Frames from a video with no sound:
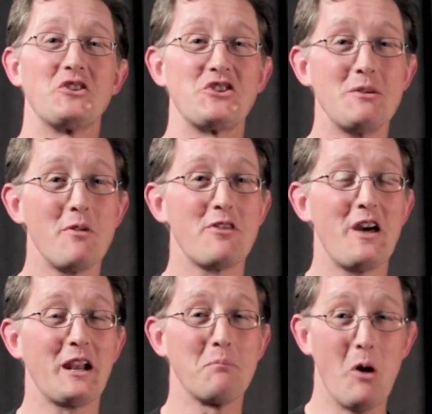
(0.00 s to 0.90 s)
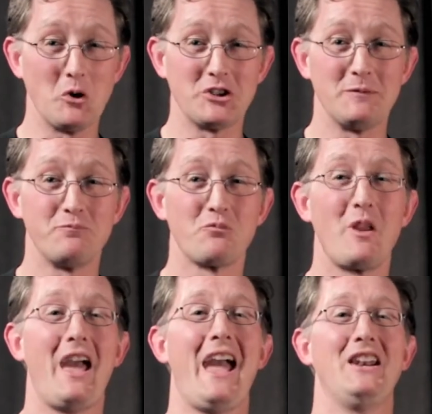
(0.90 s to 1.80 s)
sympathetic motion
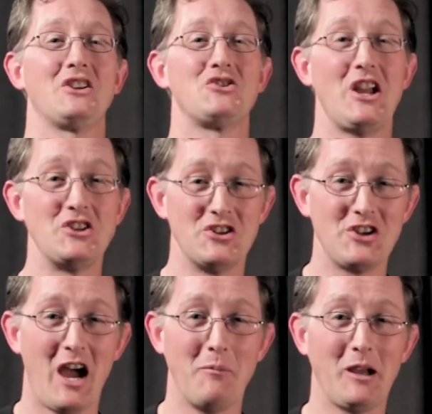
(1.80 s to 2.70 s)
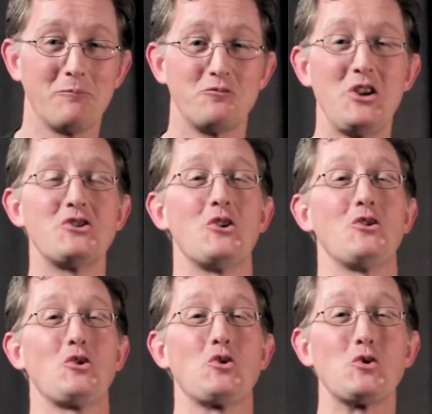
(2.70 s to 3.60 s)
and extension timing. These are
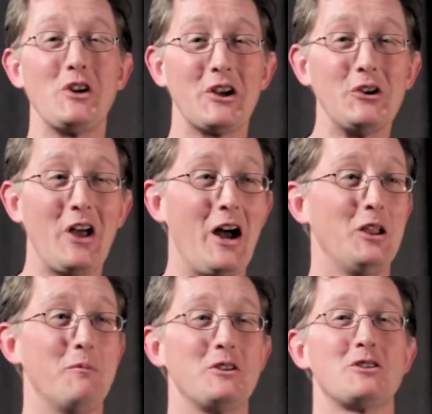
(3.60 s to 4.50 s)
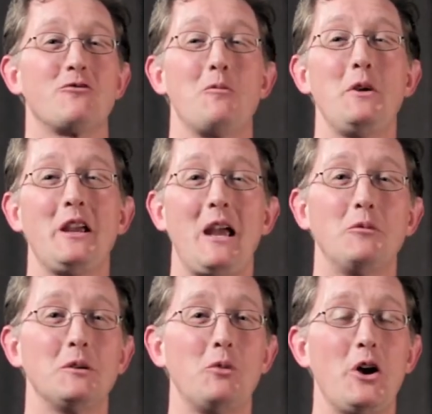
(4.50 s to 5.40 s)
critical elements for being able
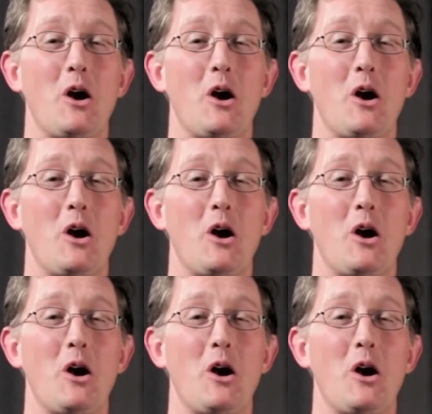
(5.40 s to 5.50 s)
to play